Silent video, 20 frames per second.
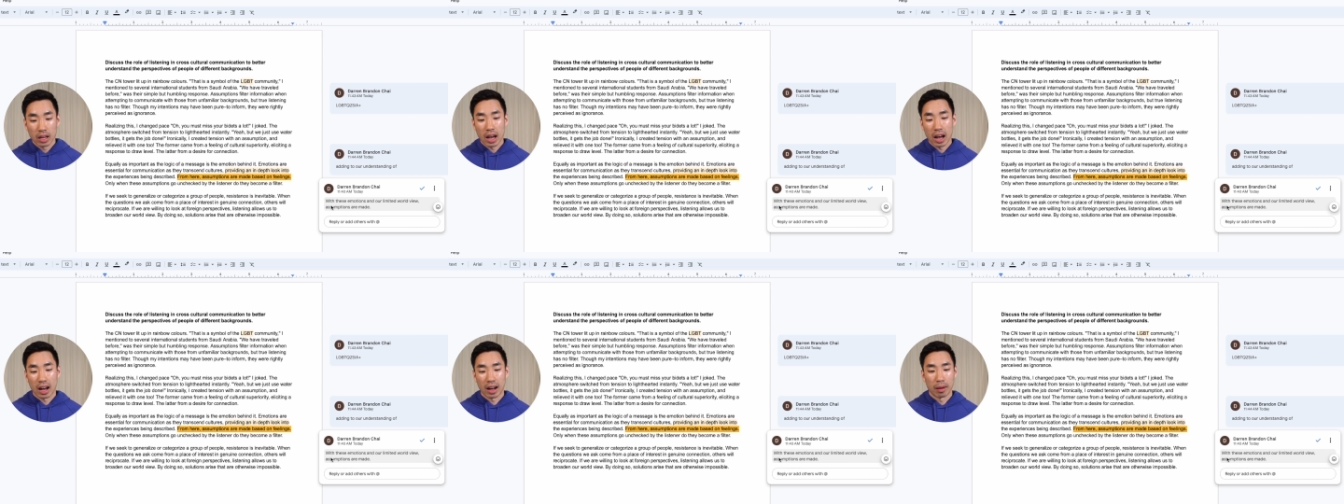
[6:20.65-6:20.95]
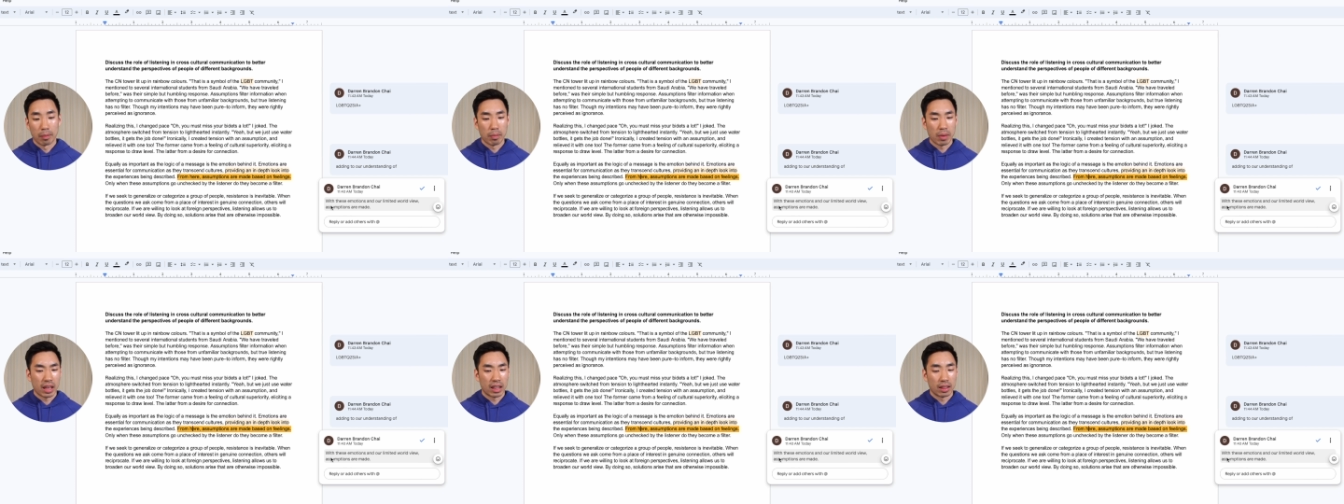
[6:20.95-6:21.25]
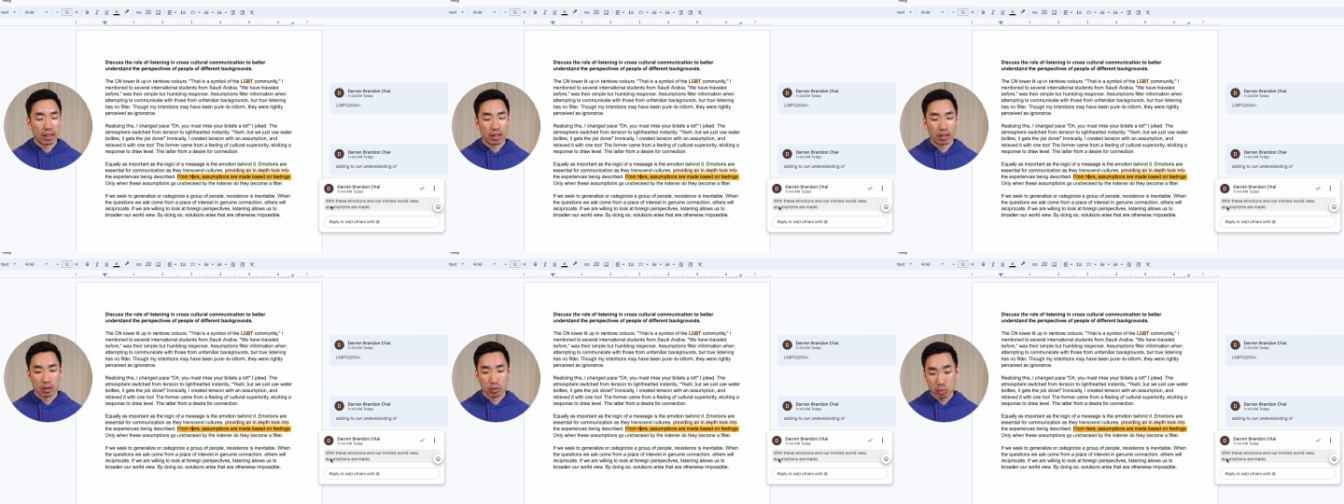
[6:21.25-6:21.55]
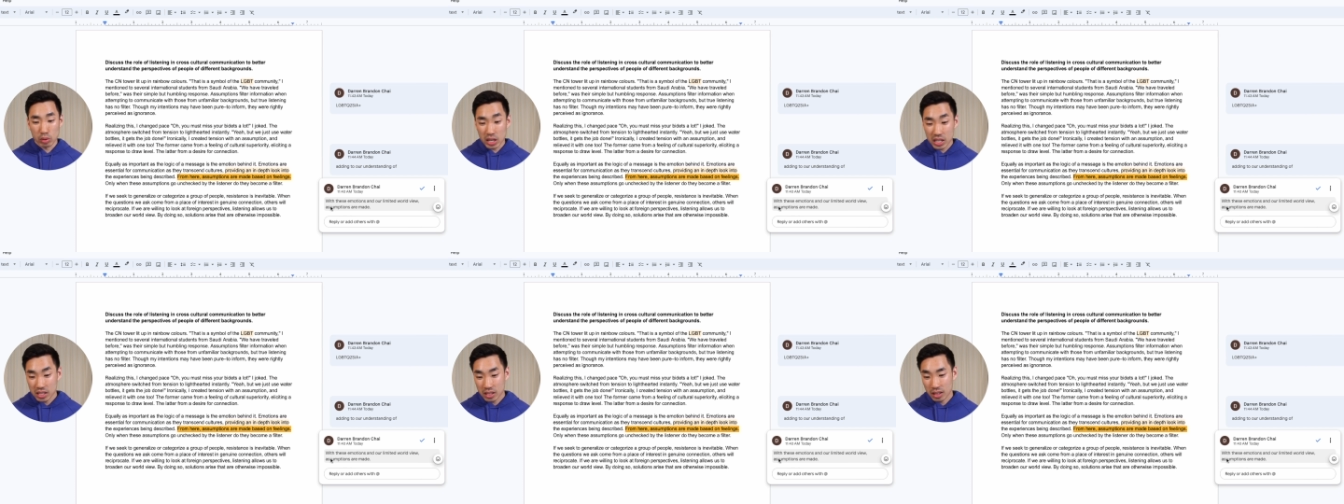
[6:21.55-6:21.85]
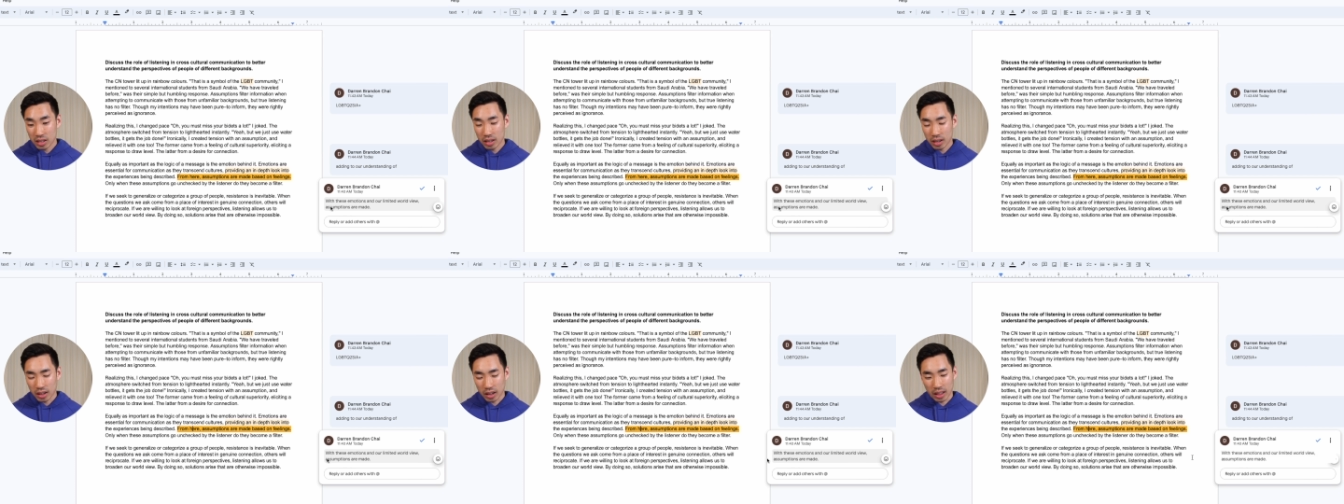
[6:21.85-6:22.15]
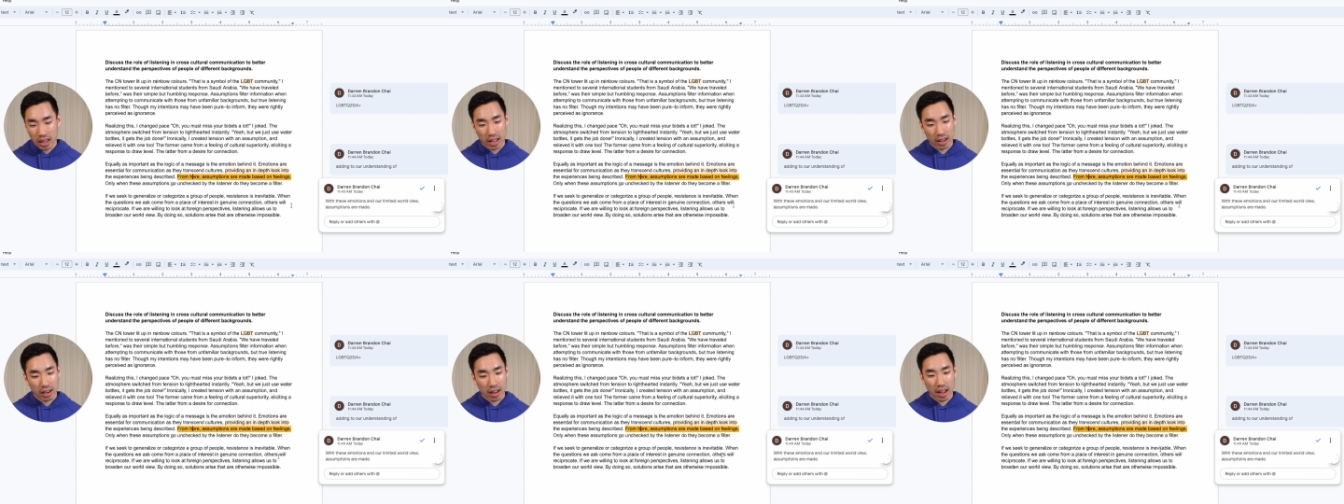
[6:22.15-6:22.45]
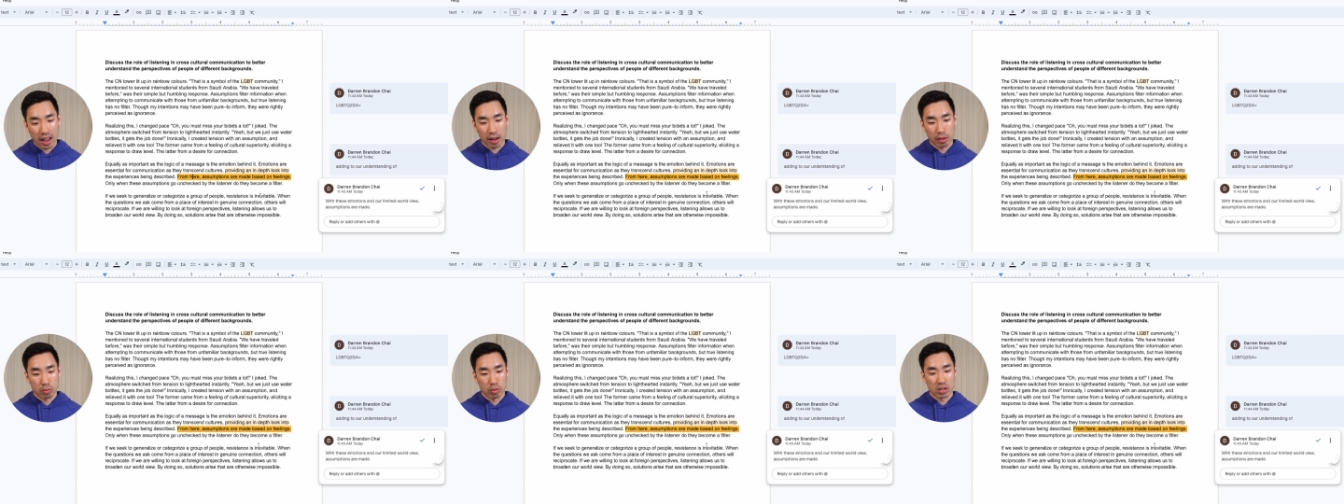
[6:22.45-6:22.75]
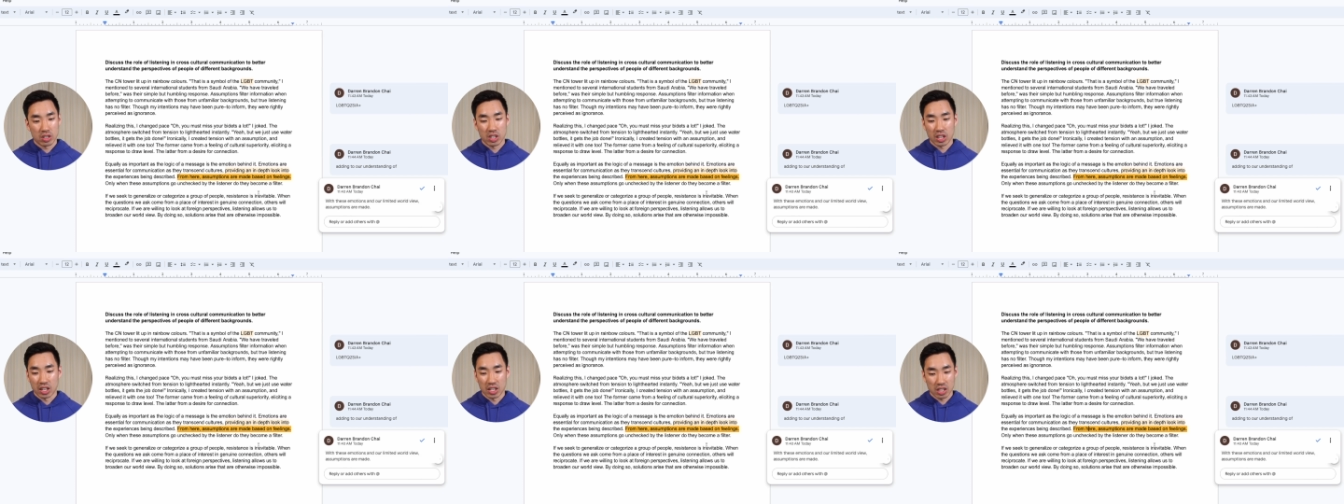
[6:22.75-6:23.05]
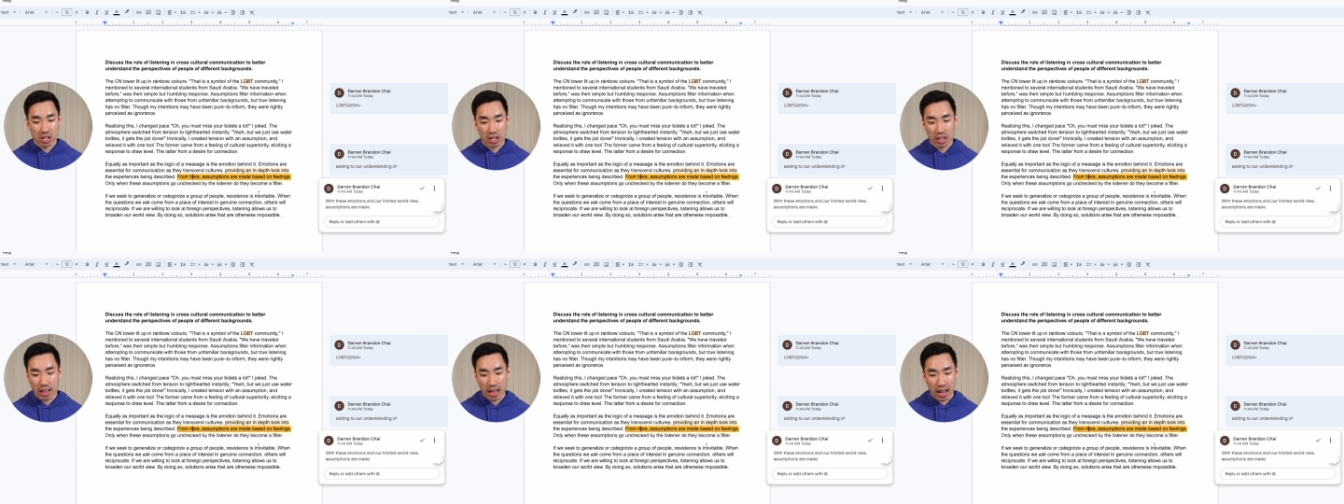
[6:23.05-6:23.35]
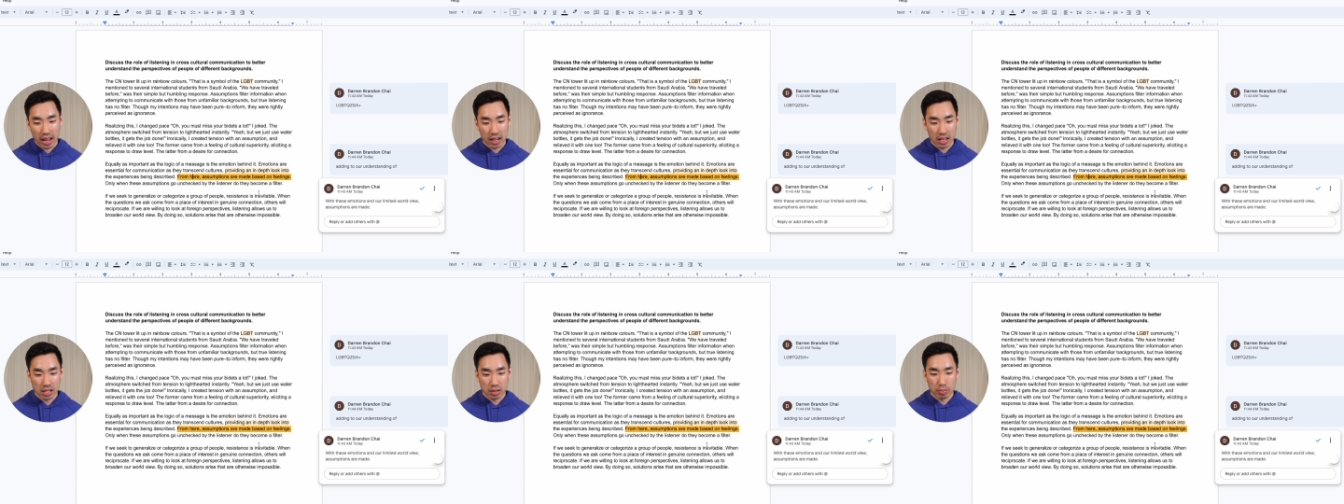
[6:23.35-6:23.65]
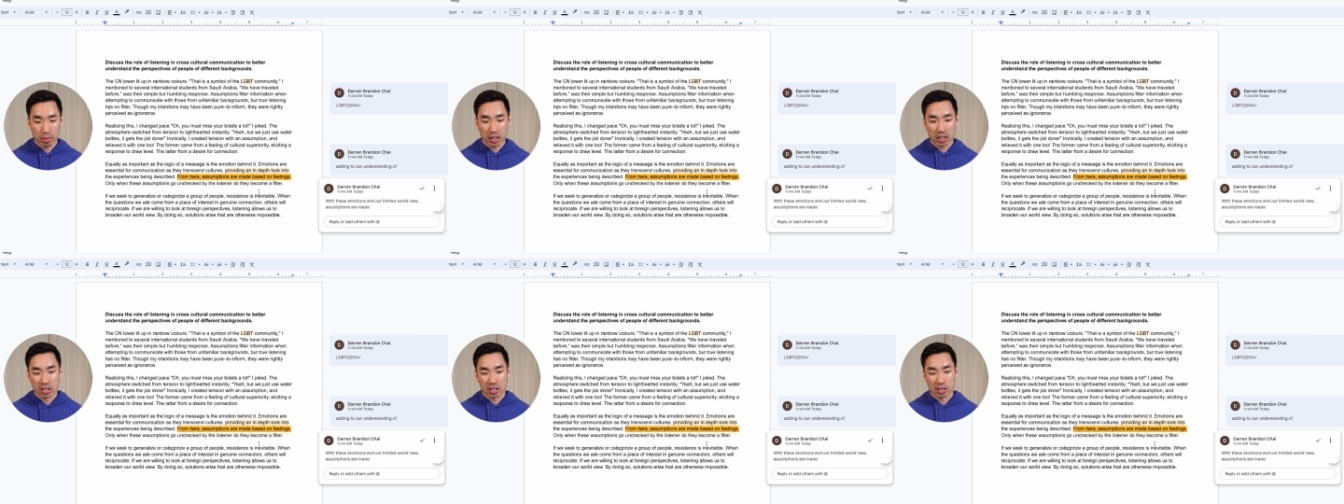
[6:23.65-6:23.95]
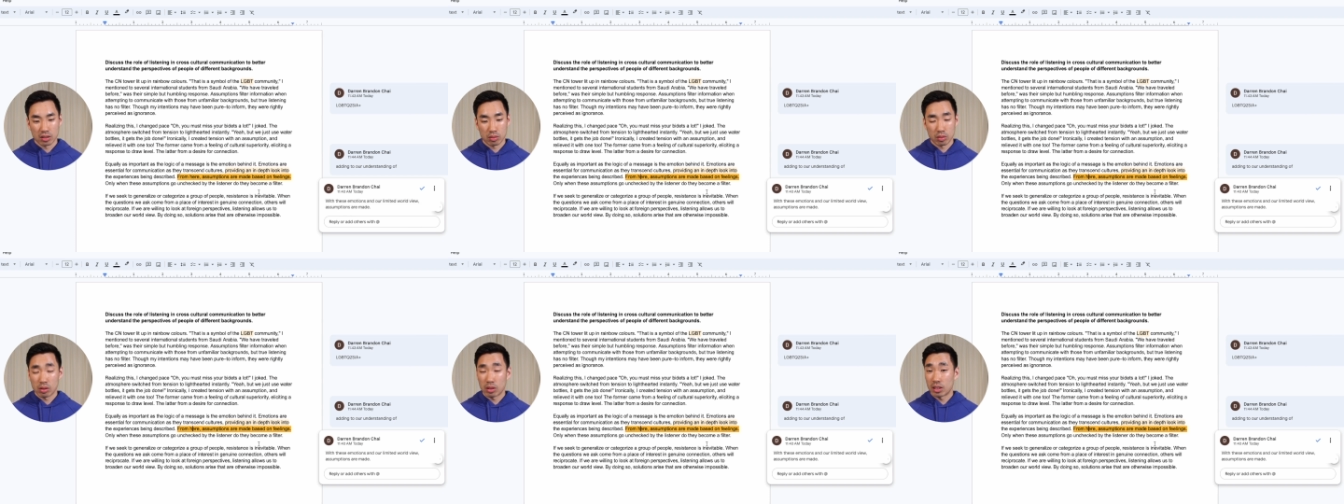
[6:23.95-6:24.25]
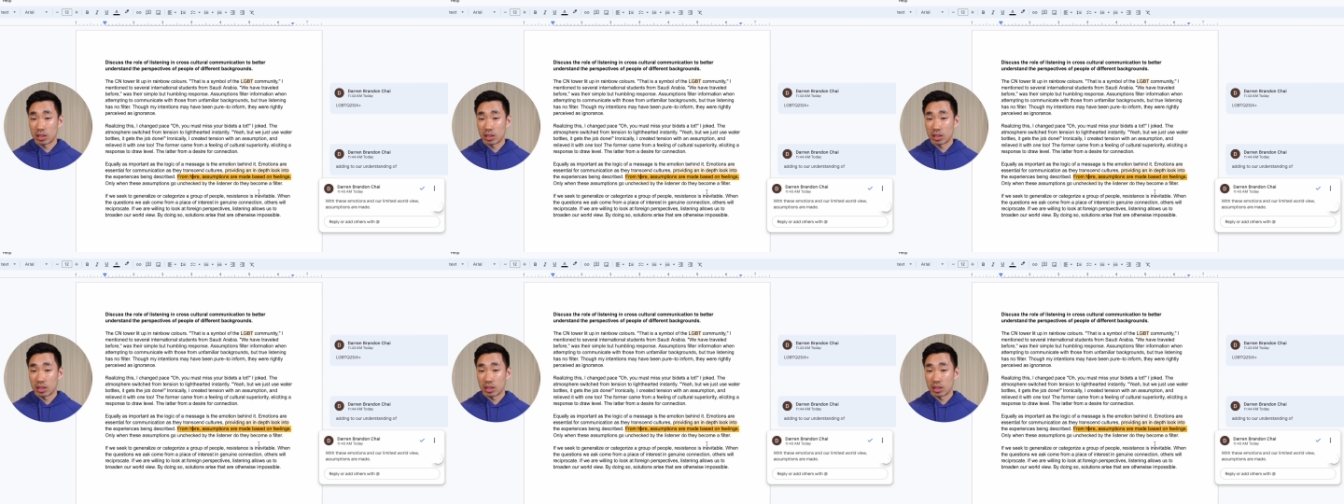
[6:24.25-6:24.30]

Um, and the reason that I would change it to that is because,